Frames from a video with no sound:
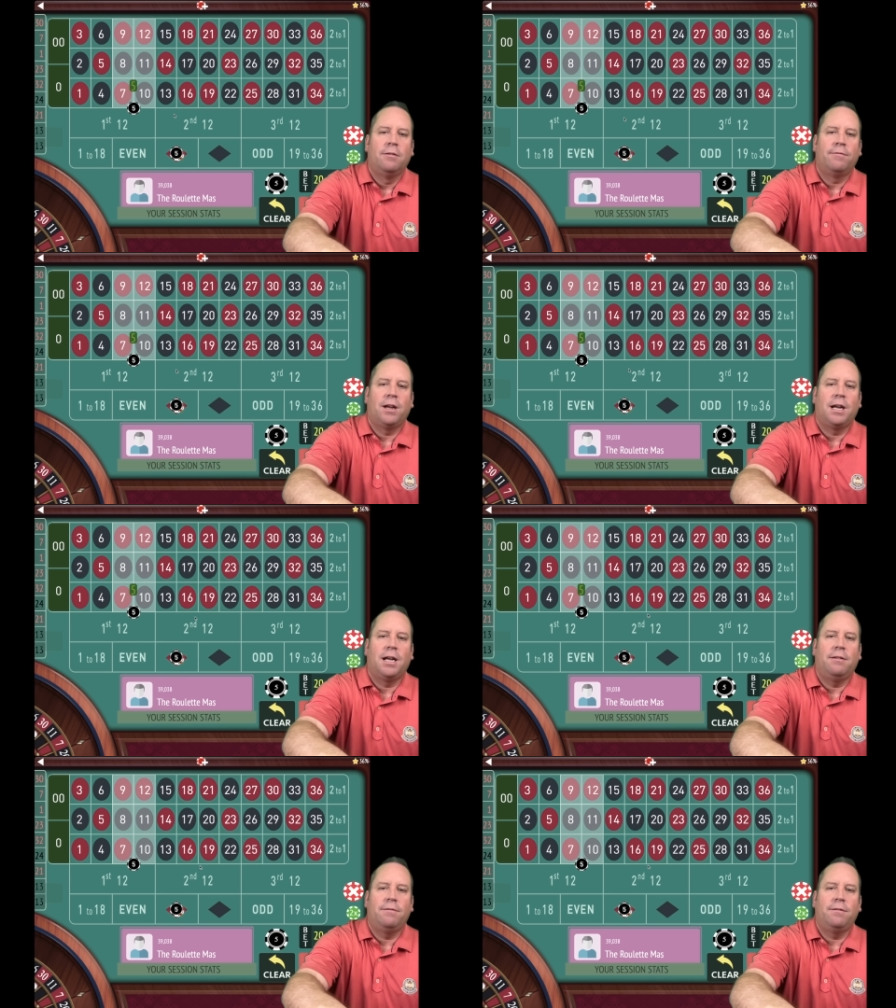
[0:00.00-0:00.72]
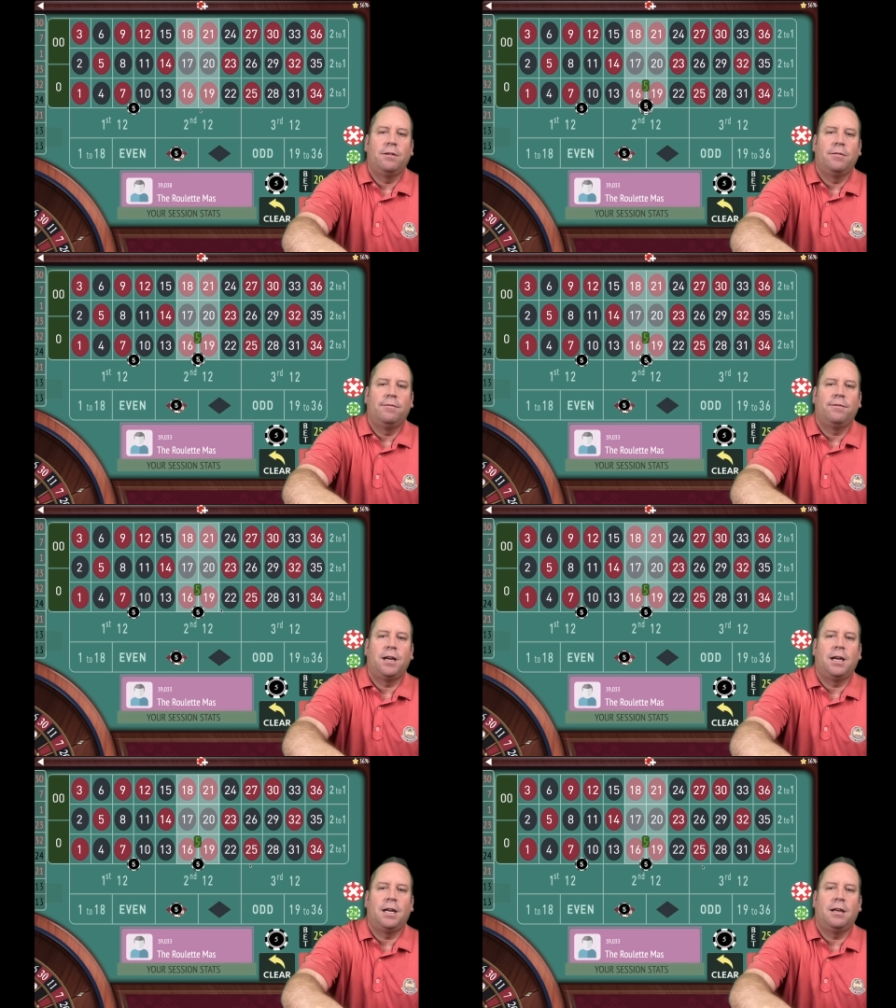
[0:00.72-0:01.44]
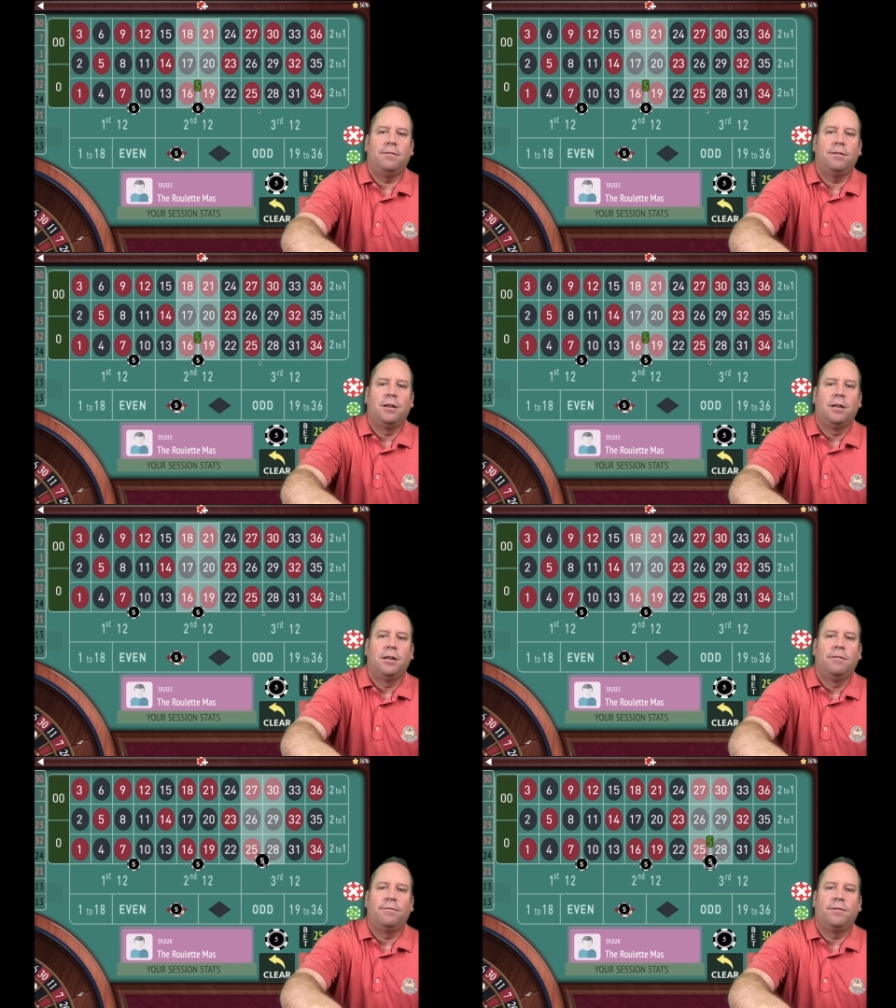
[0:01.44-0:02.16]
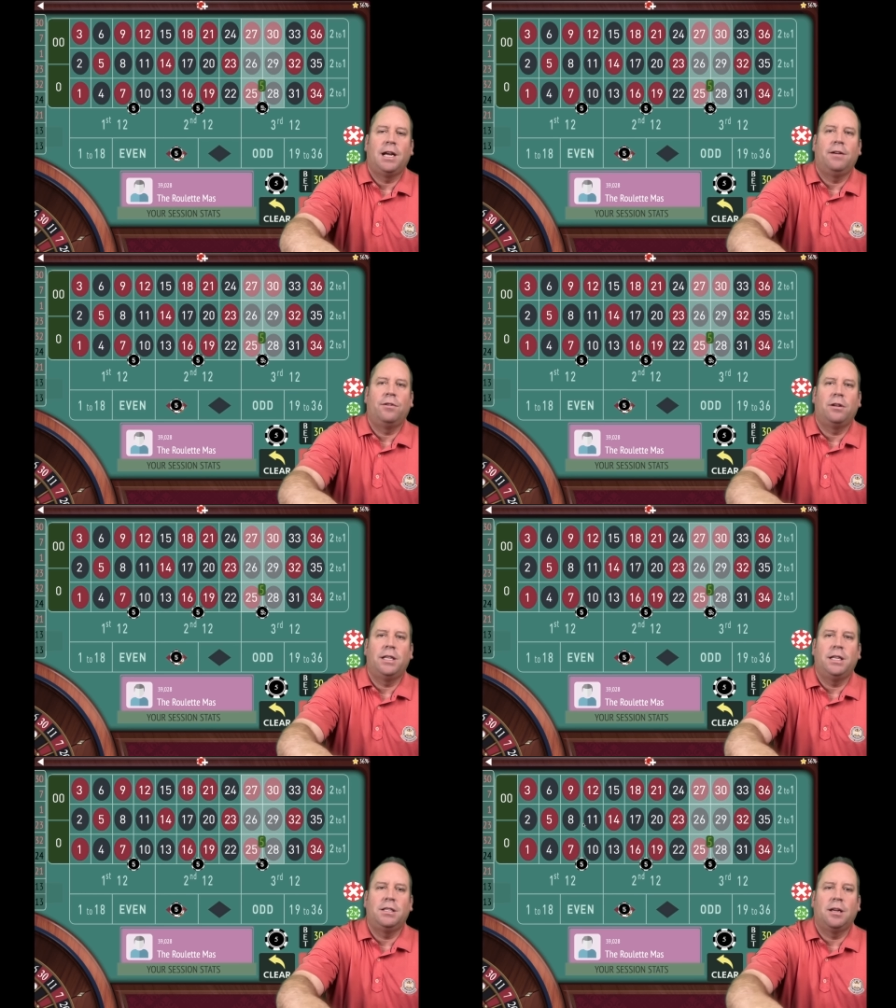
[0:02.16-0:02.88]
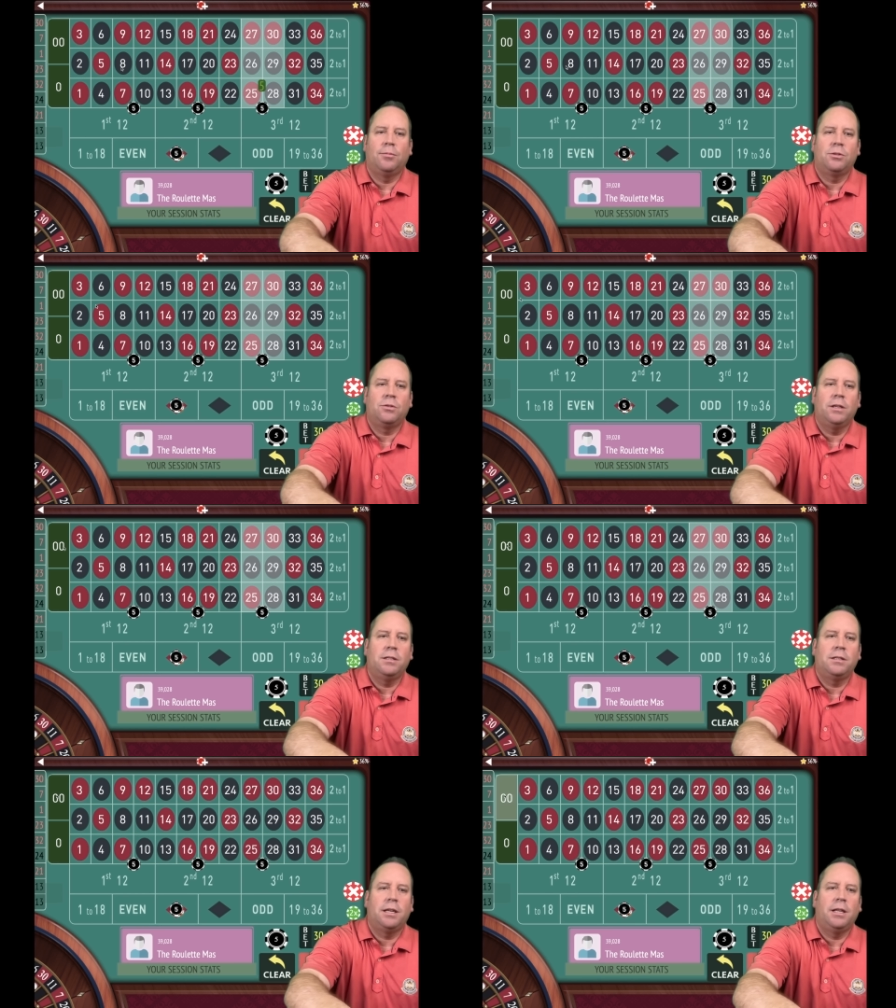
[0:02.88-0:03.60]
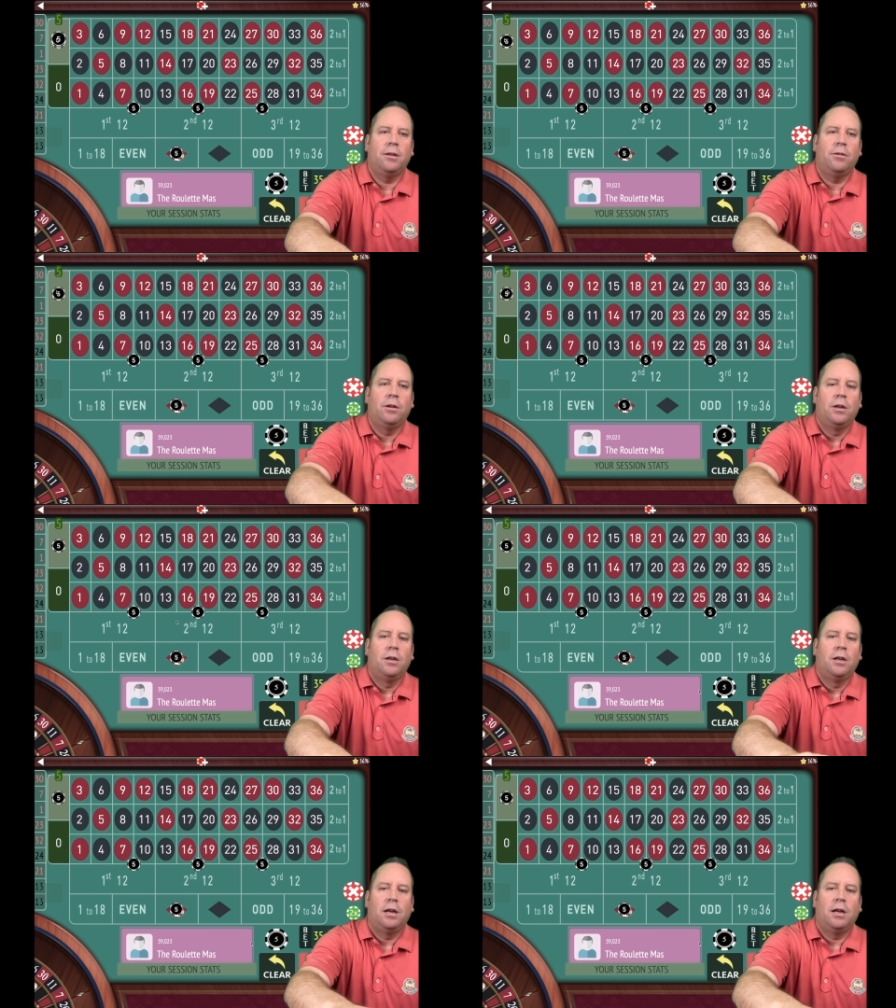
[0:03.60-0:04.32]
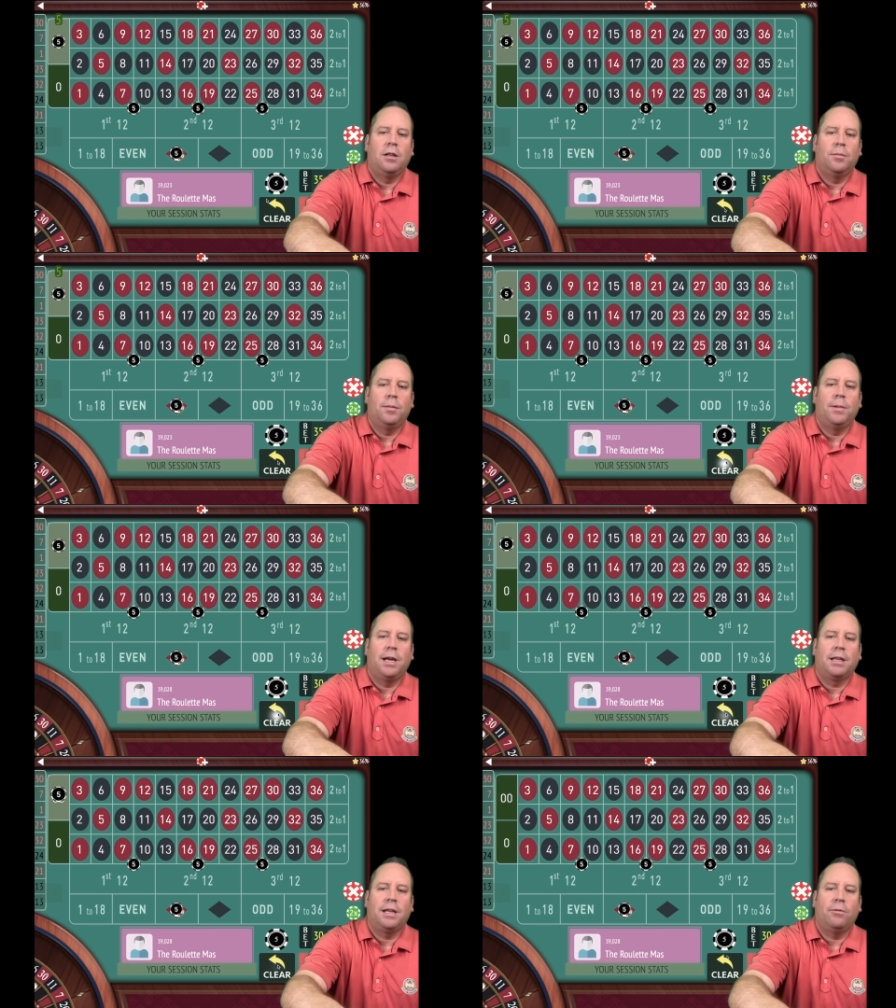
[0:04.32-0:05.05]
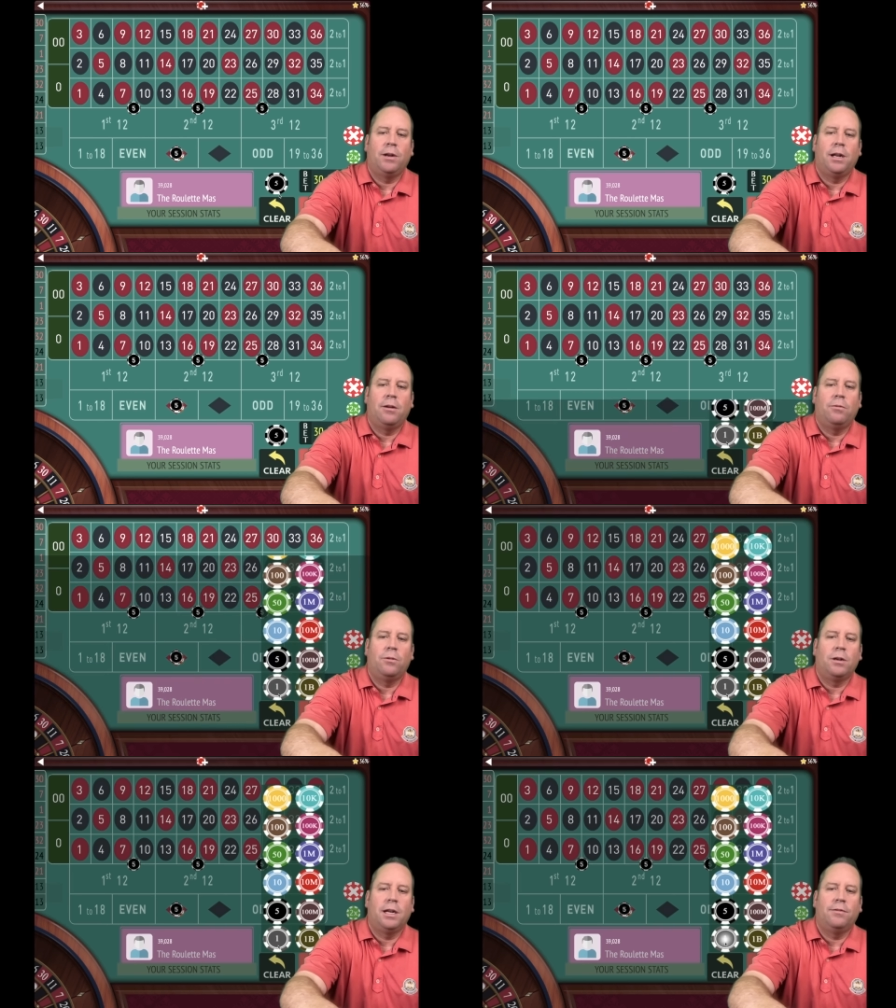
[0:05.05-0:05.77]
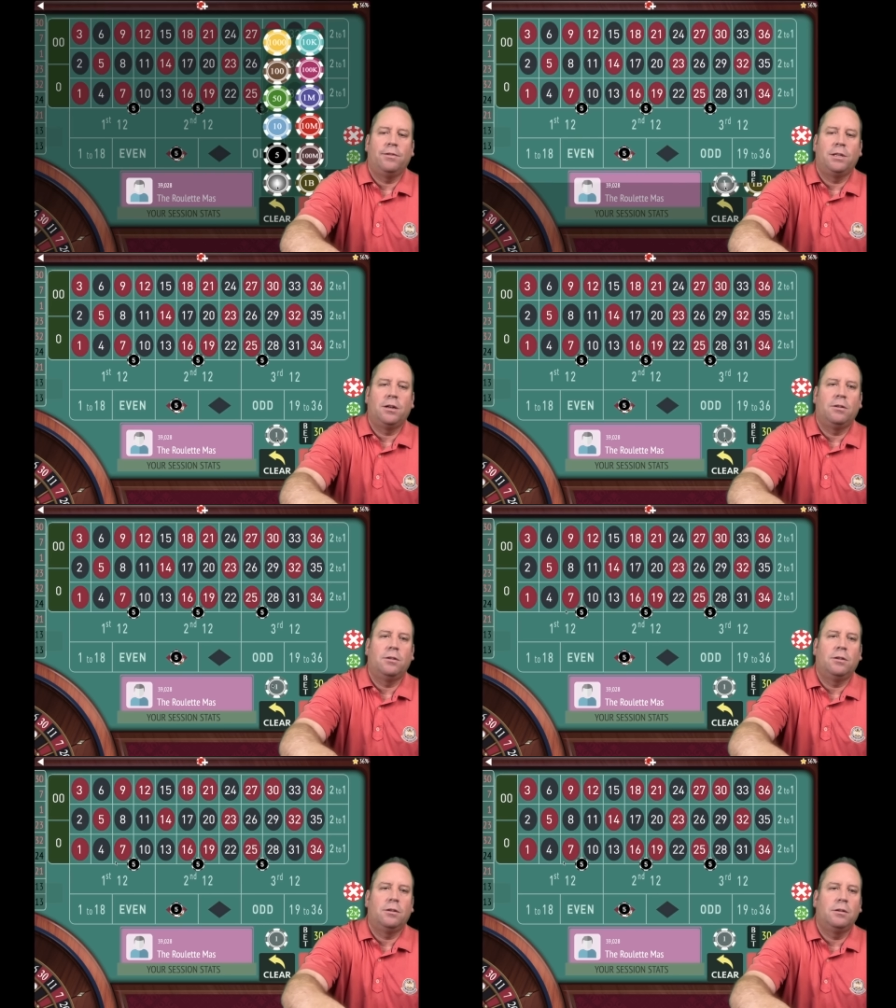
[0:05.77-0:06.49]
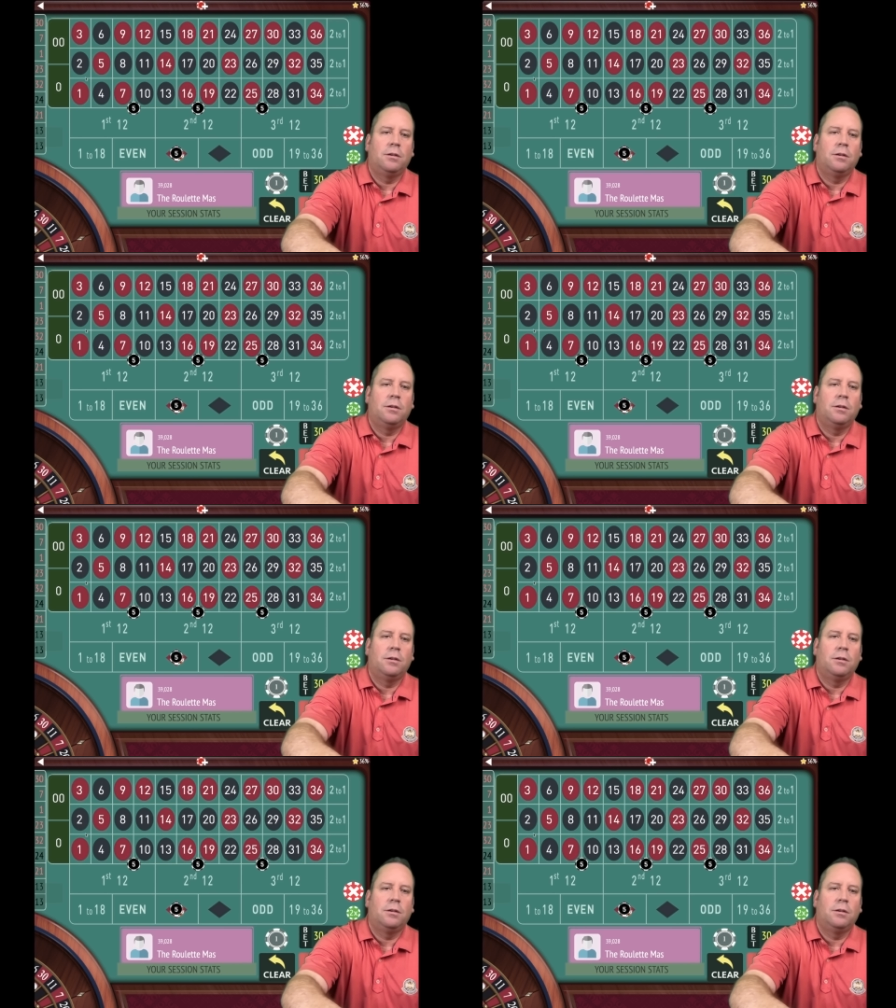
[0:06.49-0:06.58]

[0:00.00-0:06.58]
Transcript: 5, 5, 5 on these double streets. And then uh, let me back that one out. We're going to have a dollar